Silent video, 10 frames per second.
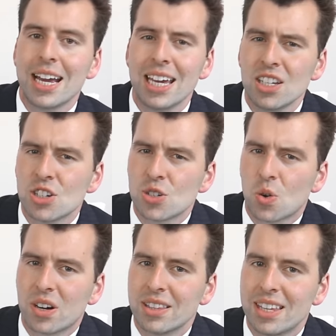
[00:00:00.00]
In
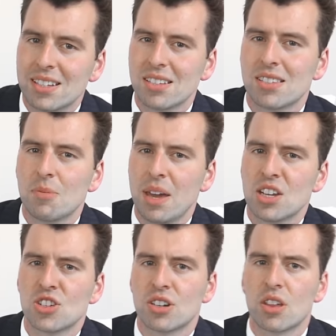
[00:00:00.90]
short, this is to
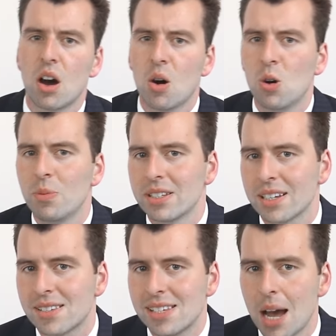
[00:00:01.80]
make sure the home is
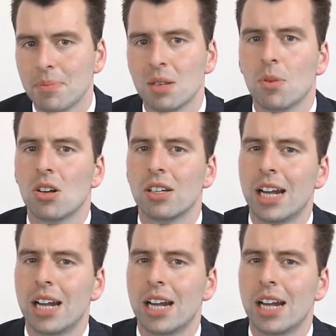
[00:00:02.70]
acceptable